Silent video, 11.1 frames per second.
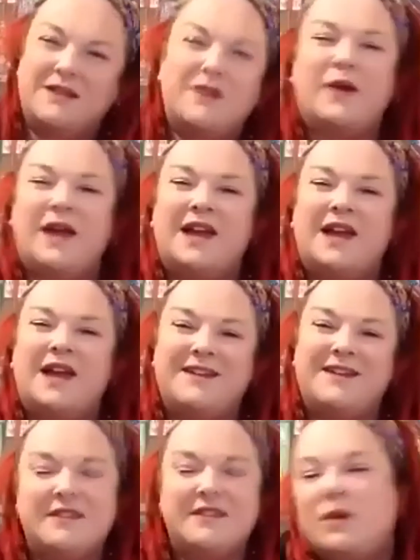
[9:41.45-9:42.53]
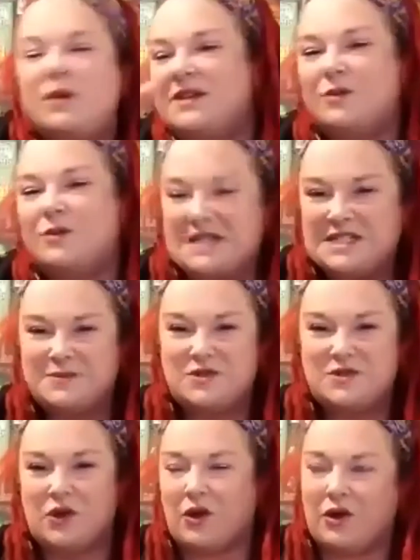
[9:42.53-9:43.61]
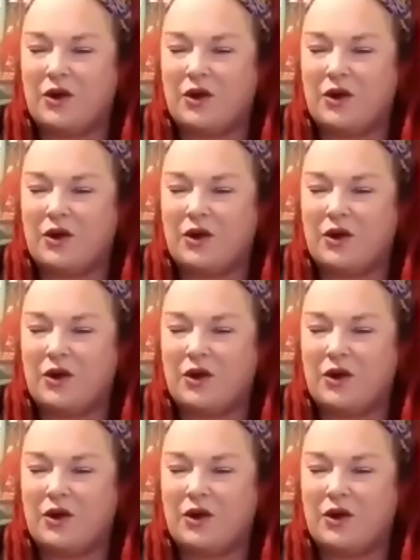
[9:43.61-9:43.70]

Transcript: the way that the will-o'-the-wisps do.